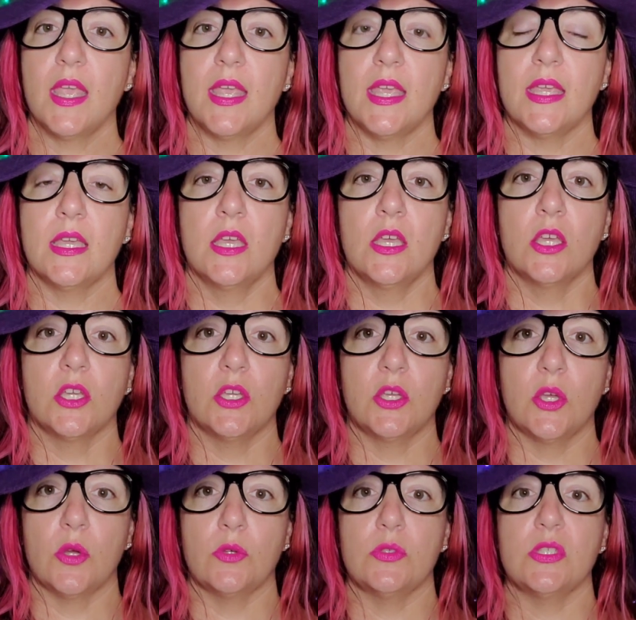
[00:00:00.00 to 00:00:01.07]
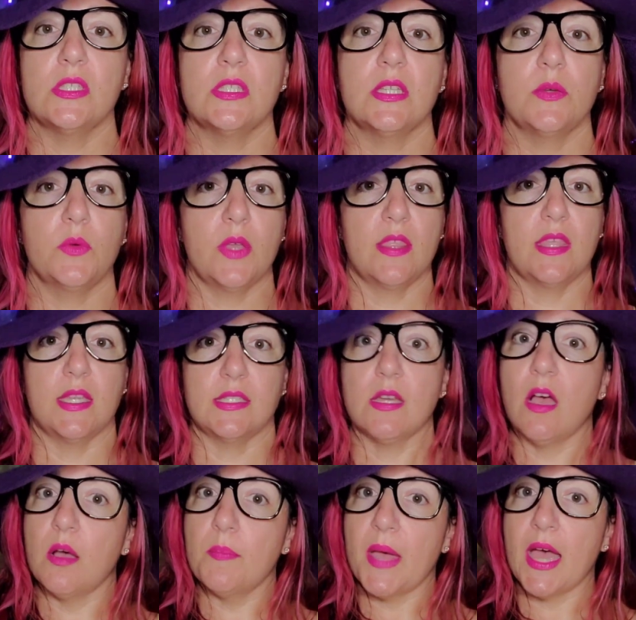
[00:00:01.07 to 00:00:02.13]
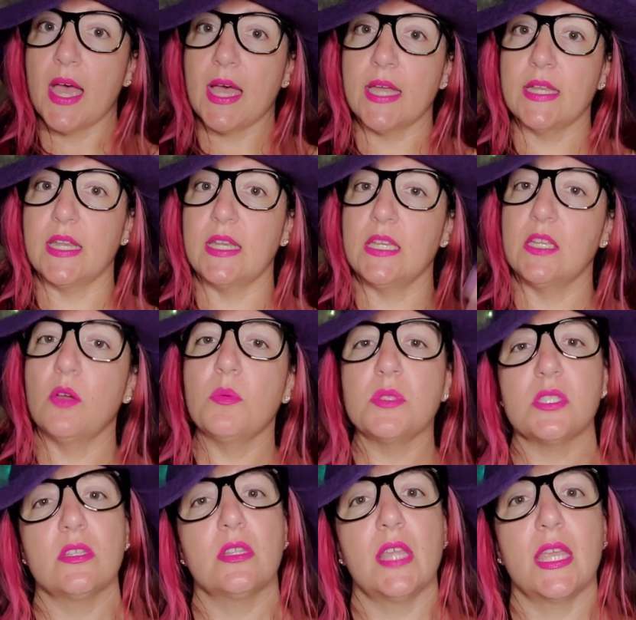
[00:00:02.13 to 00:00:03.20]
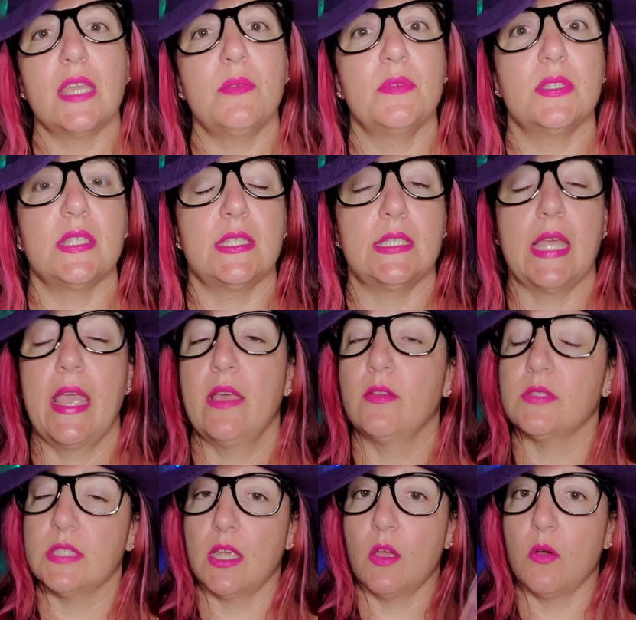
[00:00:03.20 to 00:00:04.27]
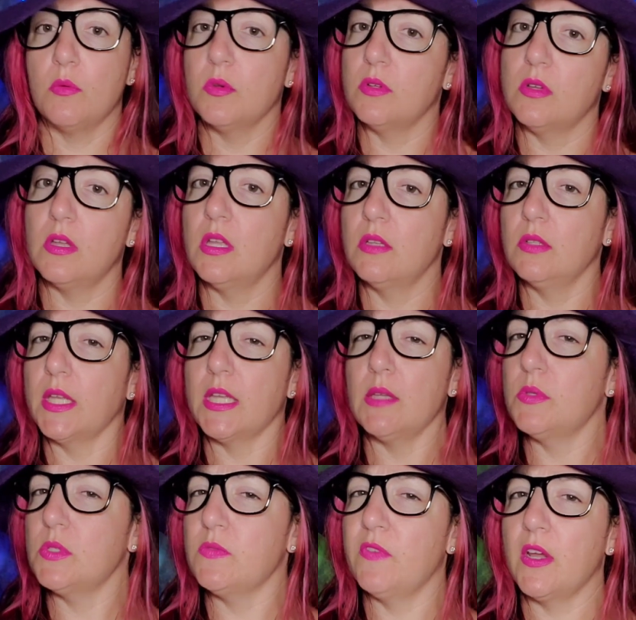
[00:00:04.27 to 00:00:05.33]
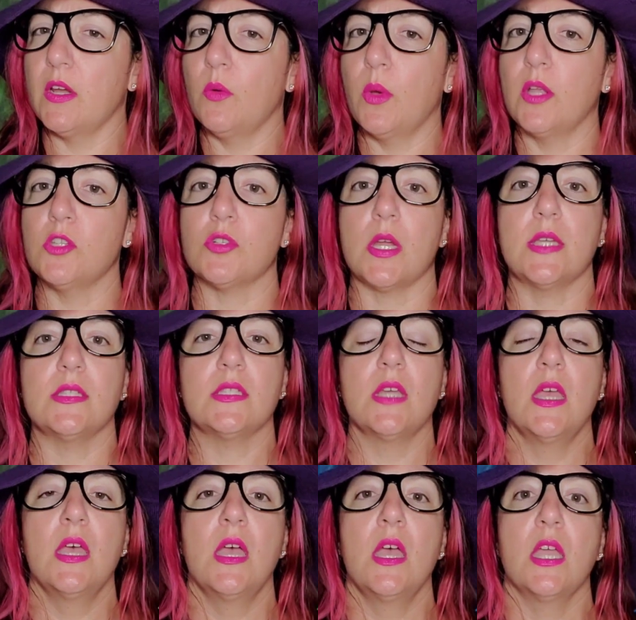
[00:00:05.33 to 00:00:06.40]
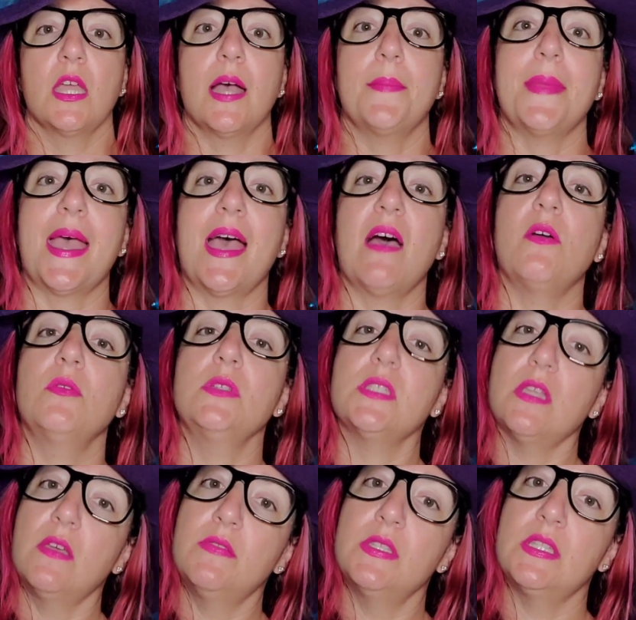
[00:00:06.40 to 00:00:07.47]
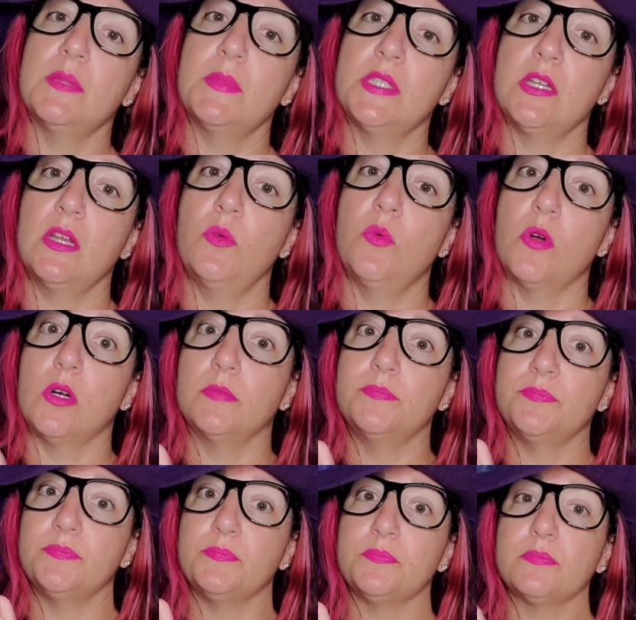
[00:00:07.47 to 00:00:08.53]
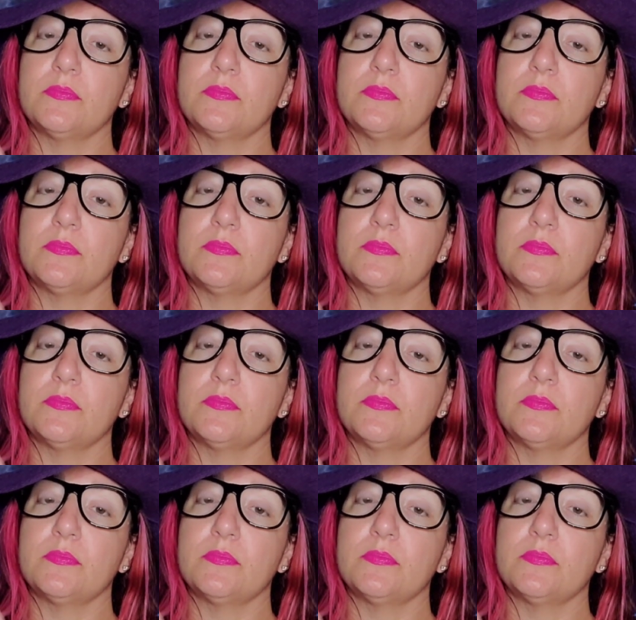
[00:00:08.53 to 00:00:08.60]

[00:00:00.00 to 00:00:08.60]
a ghost with a top hat, and he almost looked like he was in tails, like almost like he was very well dressed, come out of the cemetery wall,